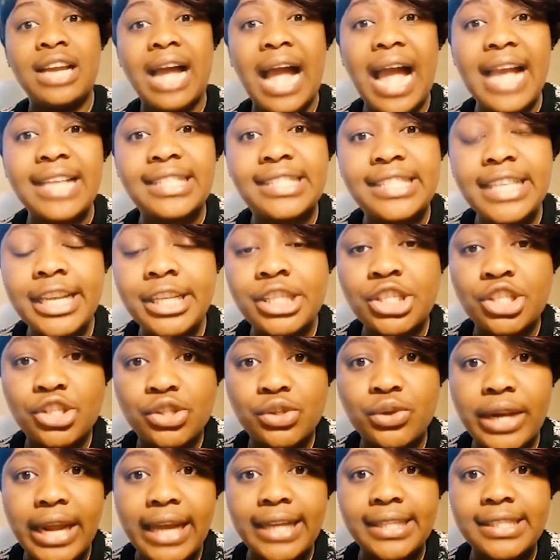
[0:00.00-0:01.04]
I teach
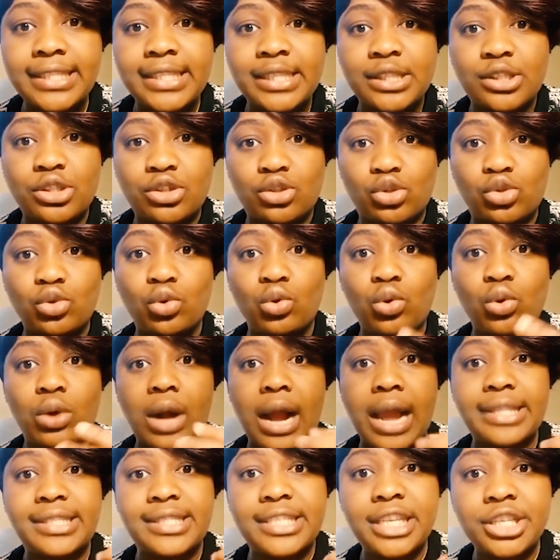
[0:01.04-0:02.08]
students to
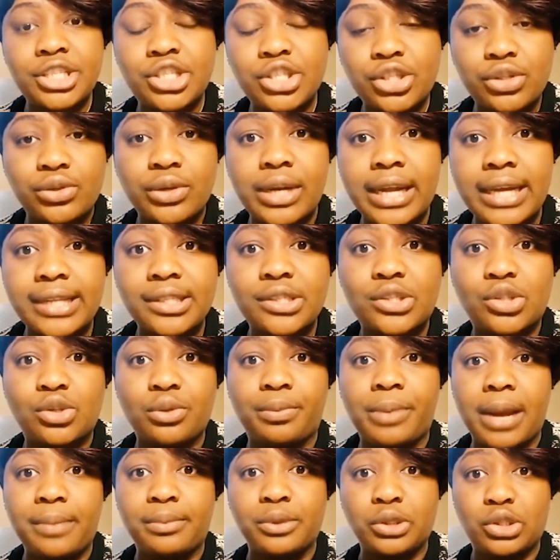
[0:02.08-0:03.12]

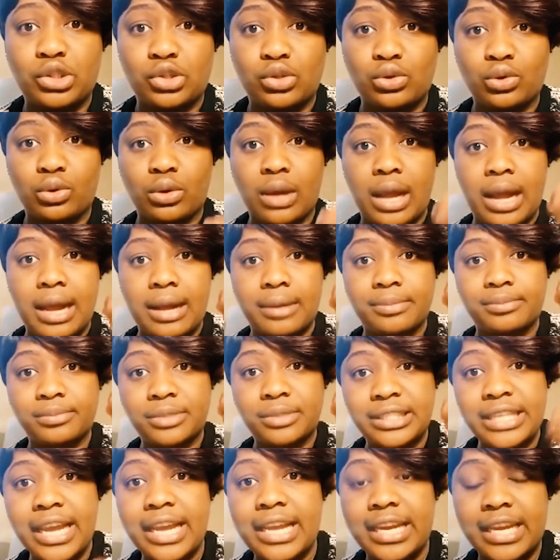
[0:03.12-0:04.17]
be able to
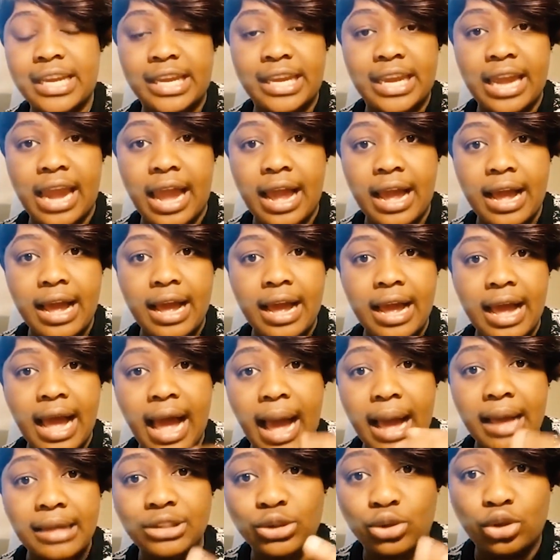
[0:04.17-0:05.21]

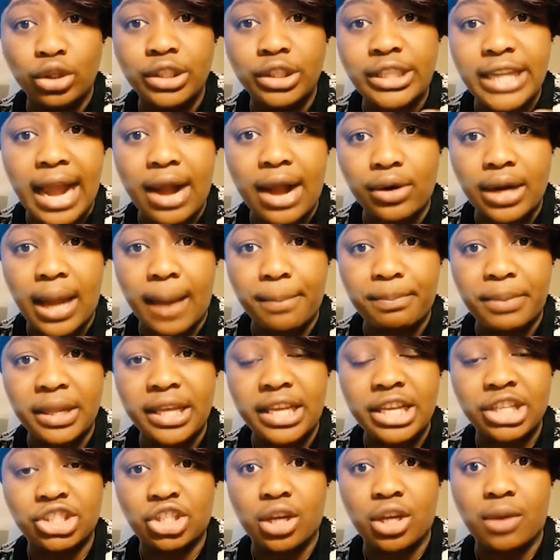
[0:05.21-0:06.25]
do their own
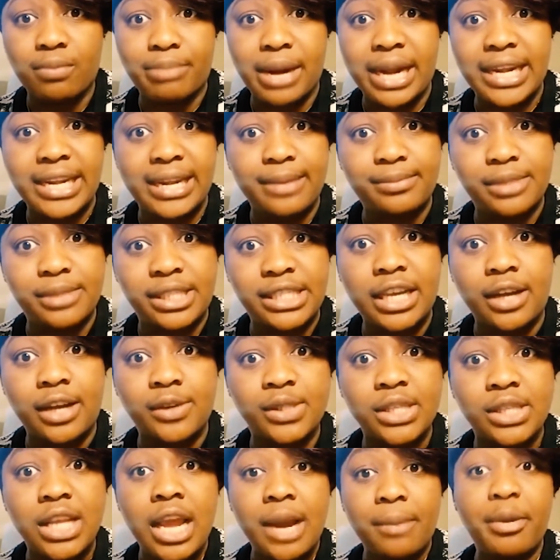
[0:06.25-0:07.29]
application by
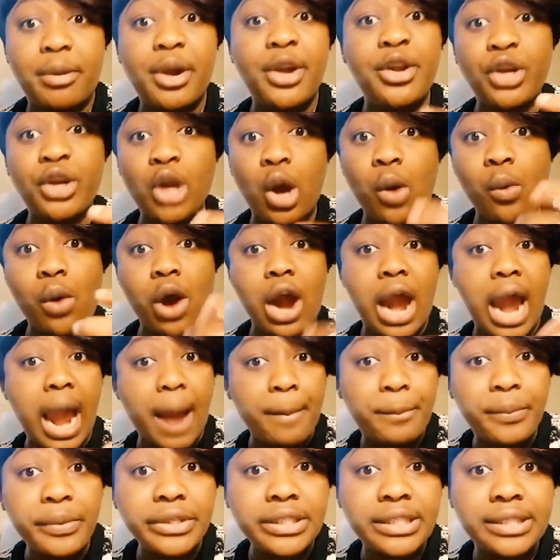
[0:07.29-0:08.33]
themselves. But you know what
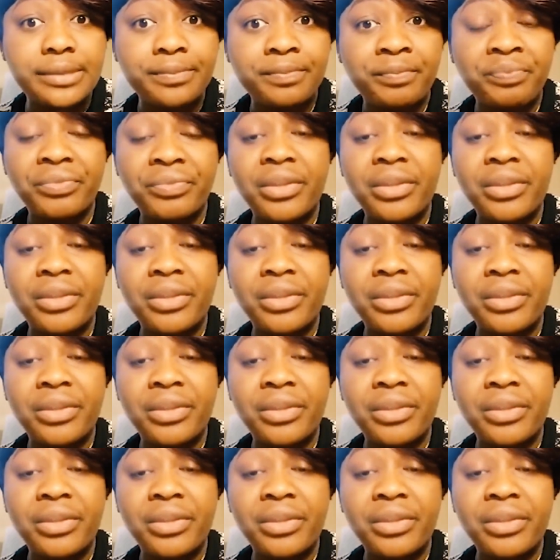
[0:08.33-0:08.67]
happens?